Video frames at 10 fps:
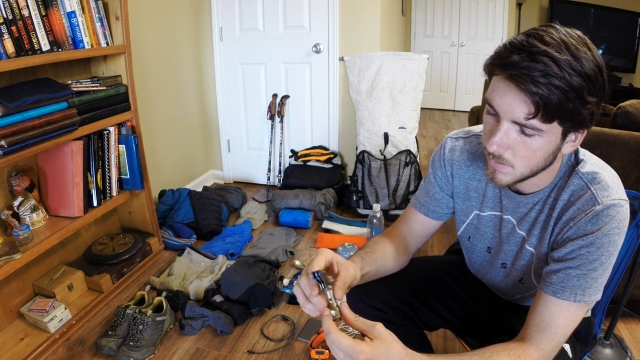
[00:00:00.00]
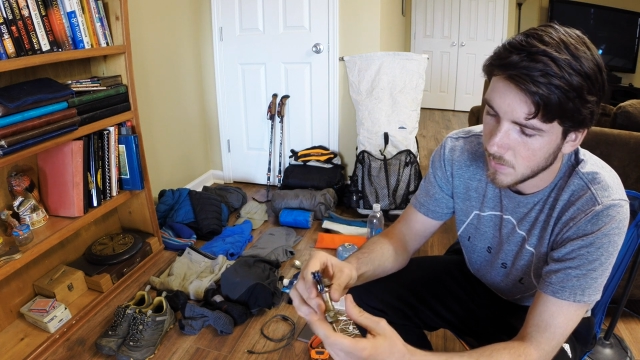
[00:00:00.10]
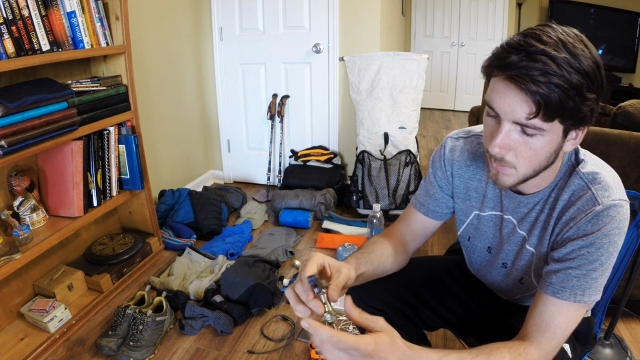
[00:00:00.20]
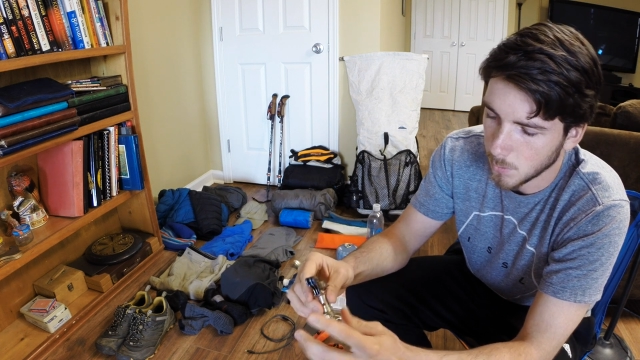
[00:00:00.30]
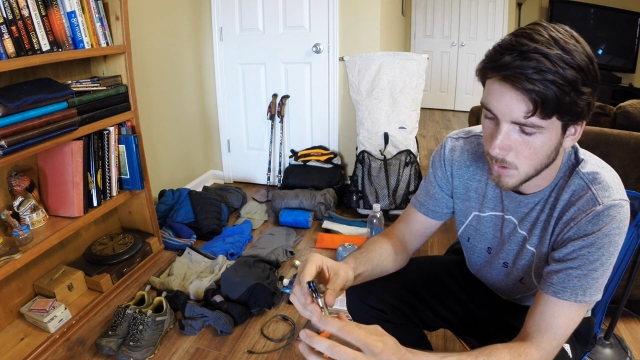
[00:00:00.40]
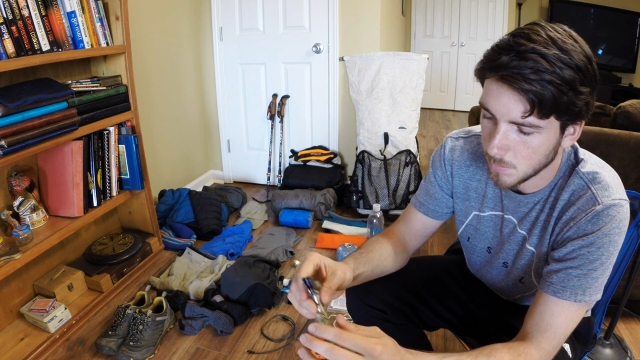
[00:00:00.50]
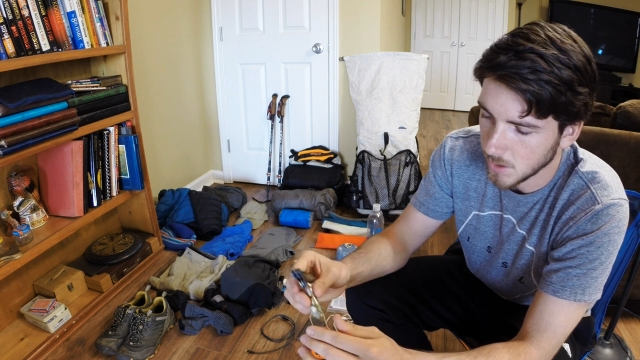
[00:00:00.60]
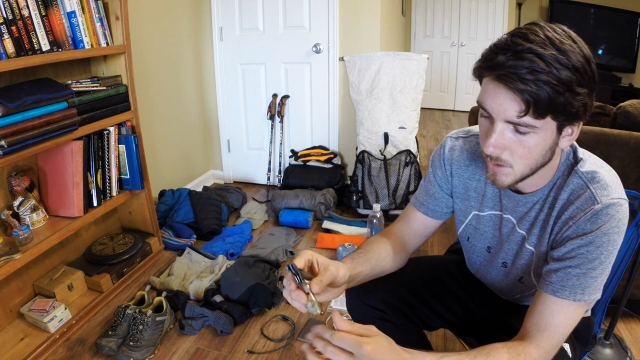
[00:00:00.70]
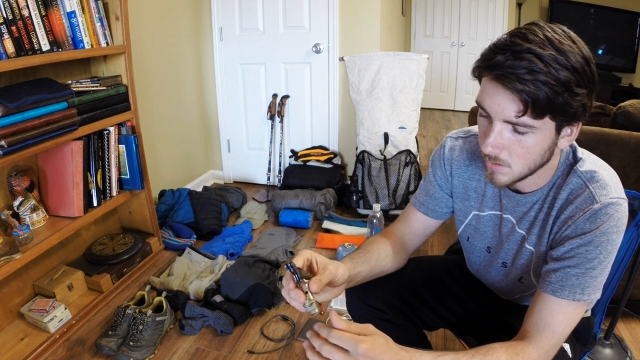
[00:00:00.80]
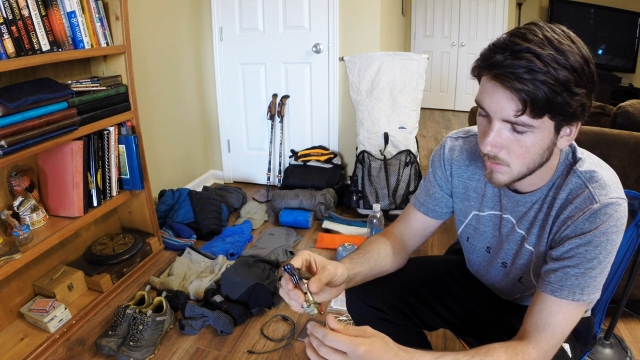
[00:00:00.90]
if you want to
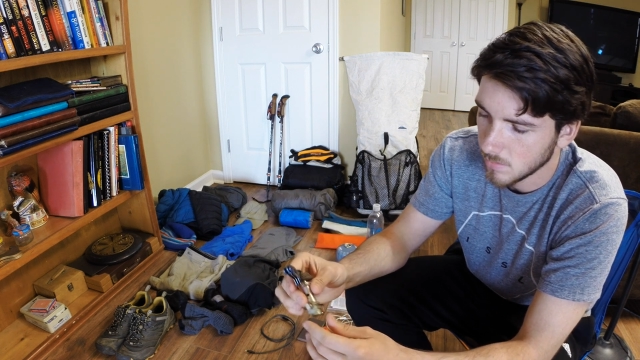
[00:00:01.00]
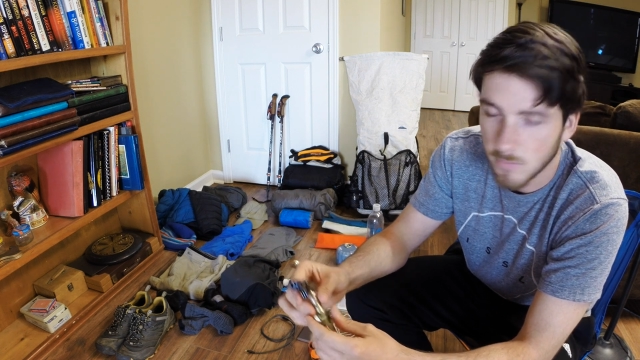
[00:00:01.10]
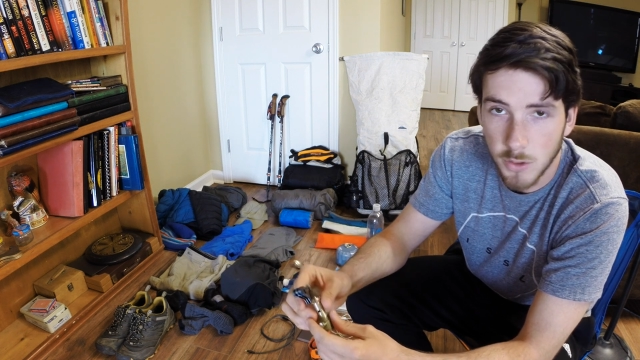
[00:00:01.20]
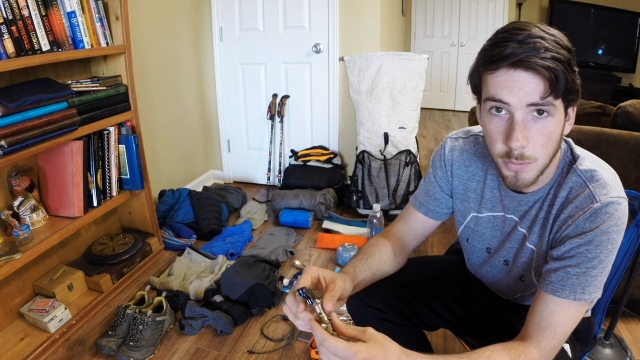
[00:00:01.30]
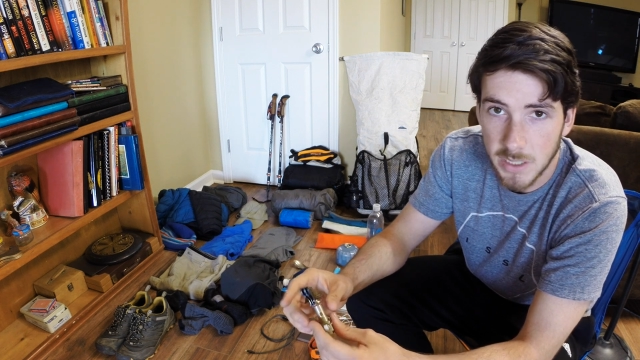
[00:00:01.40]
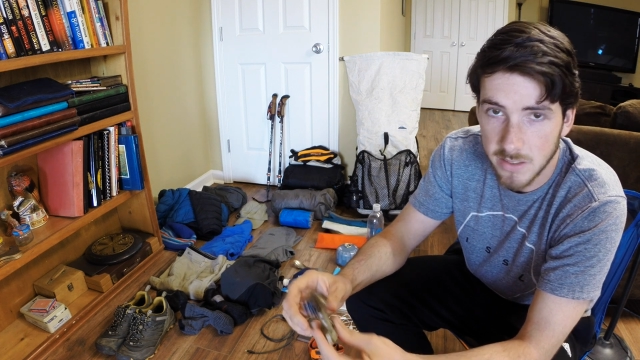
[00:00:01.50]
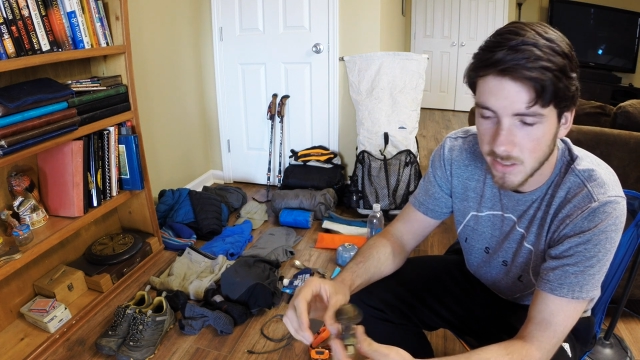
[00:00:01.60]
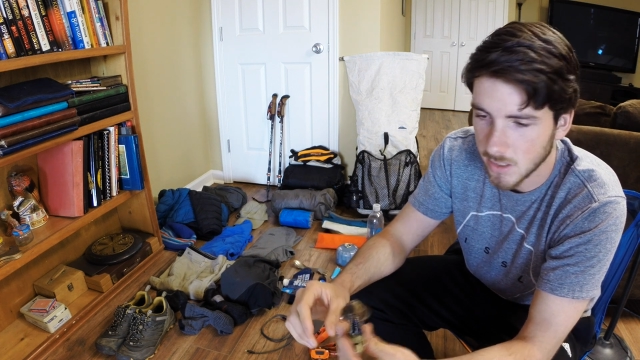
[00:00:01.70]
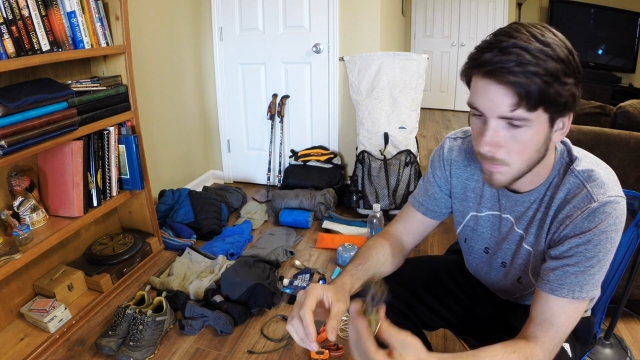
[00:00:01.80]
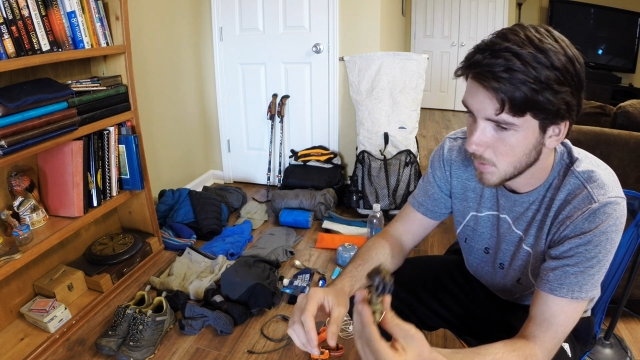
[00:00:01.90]
be real
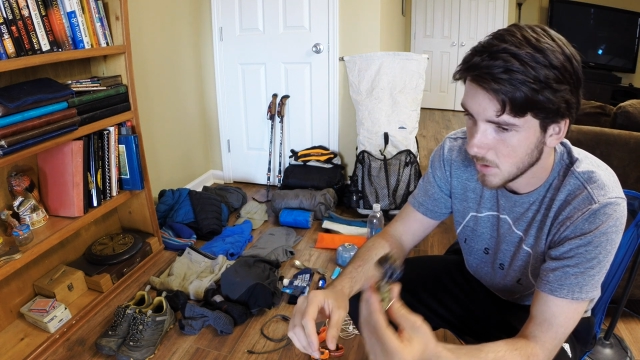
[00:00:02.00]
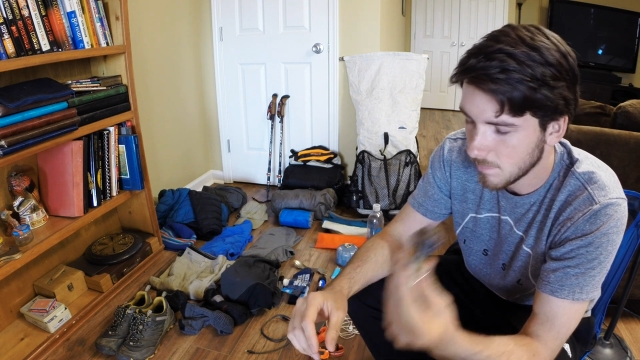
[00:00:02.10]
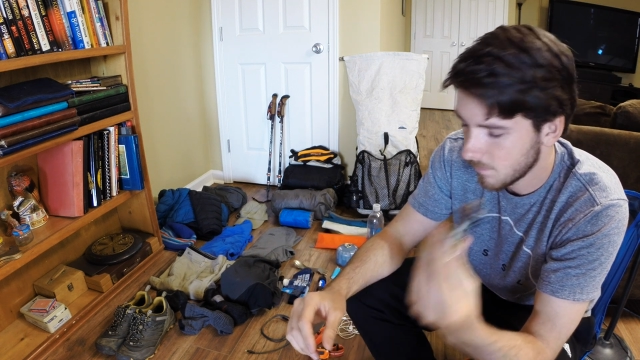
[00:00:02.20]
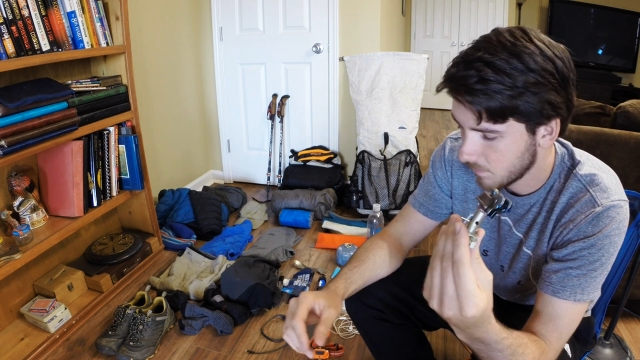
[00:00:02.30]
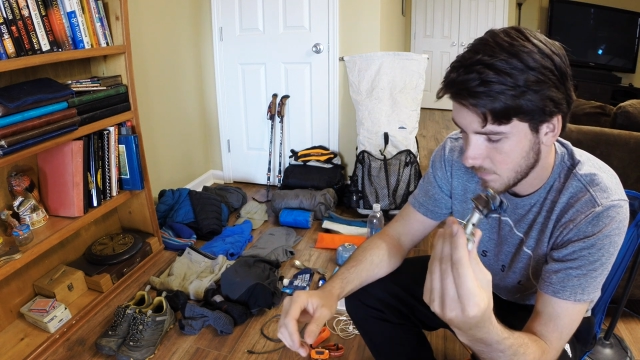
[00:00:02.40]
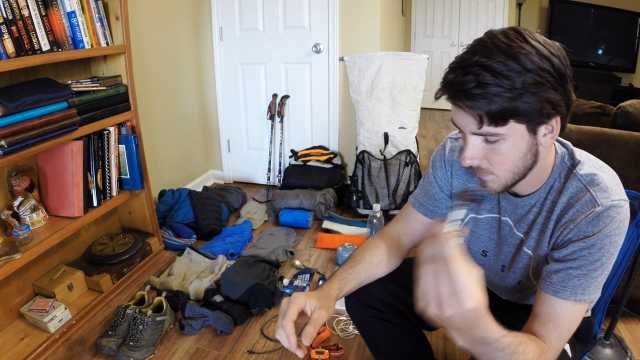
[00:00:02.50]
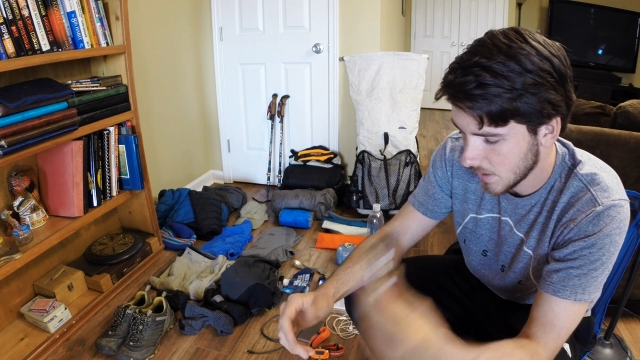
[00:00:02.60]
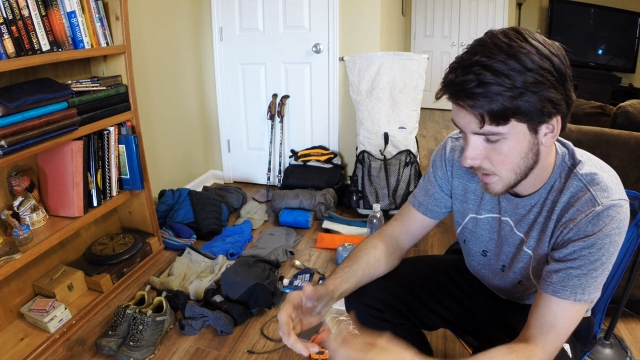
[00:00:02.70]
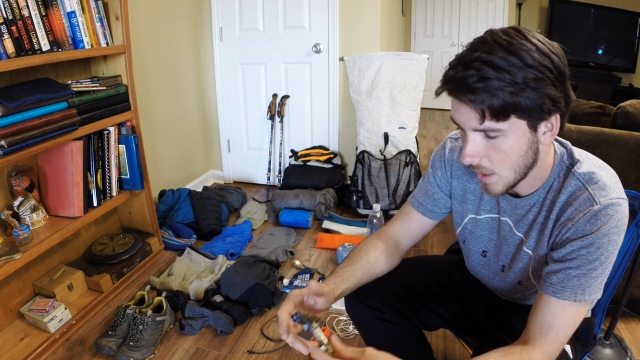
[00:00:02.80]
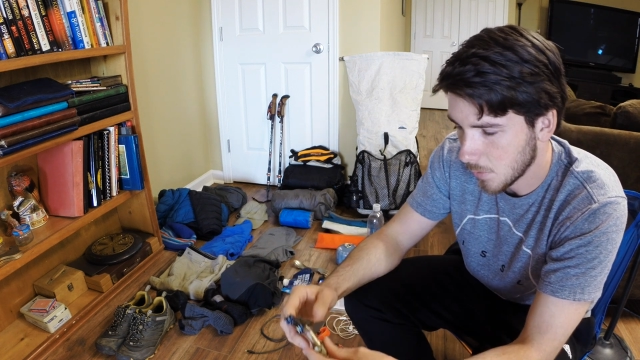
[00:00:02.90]
basic, but
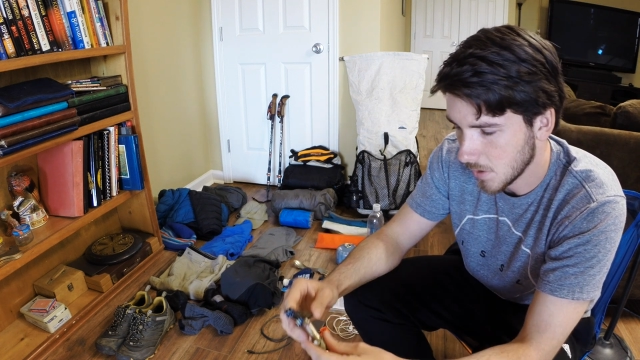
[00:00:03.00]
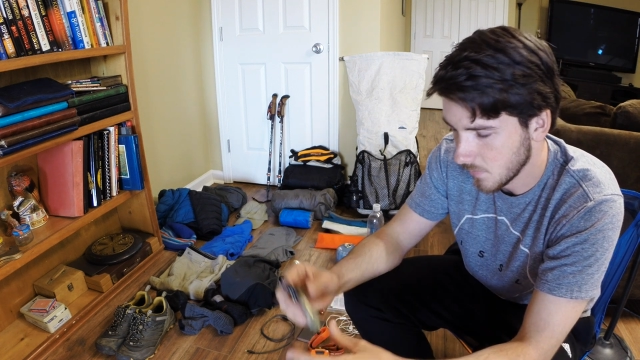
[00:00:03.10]
I would